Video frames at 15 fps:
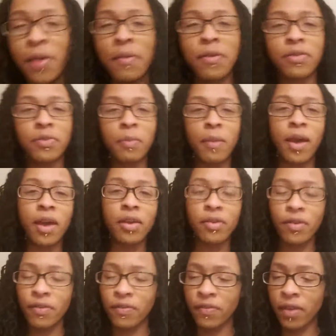As a
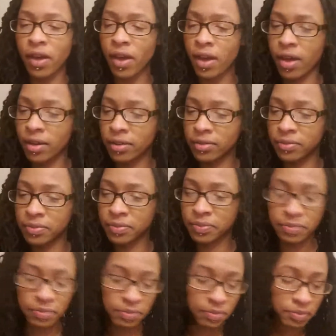matter of fact,
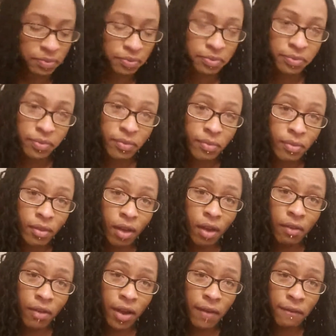
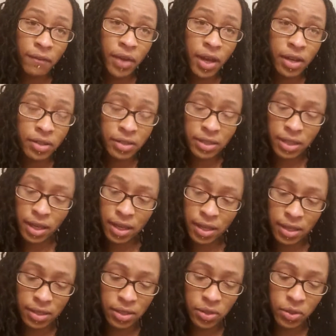all right, fire
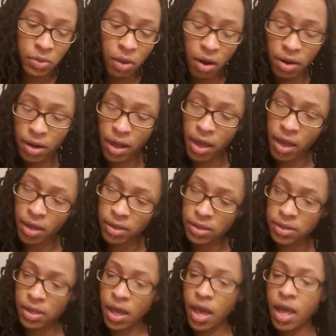signs, you are
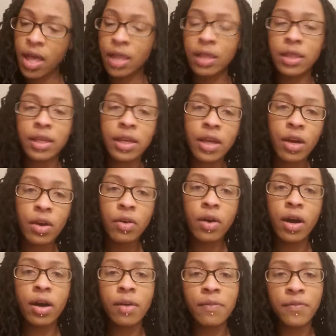next. Leo
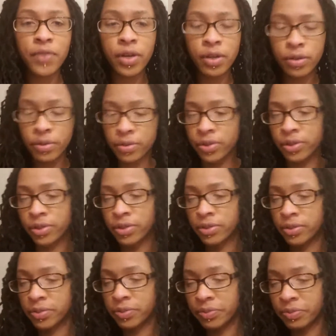up first.
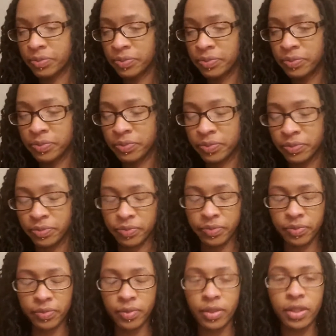
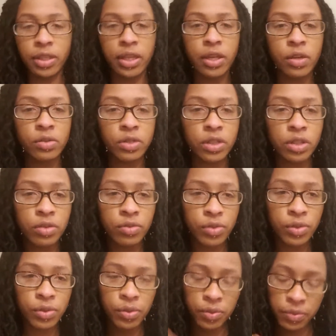Leo
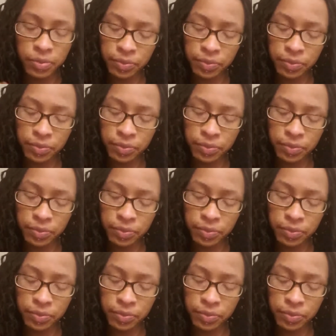general.